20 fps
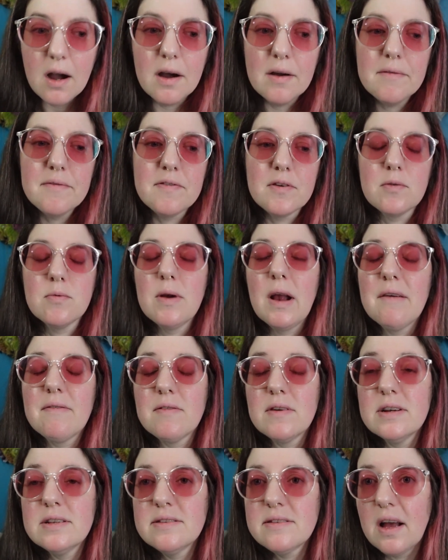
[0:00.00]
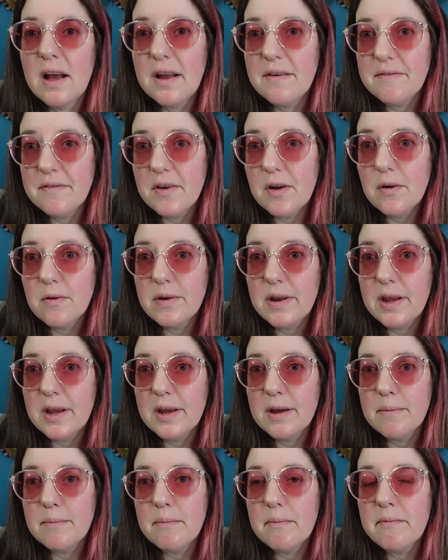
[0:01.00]
For reference, I've known
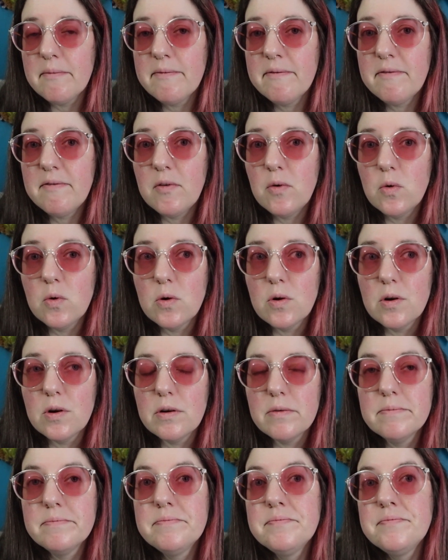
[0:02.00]
him for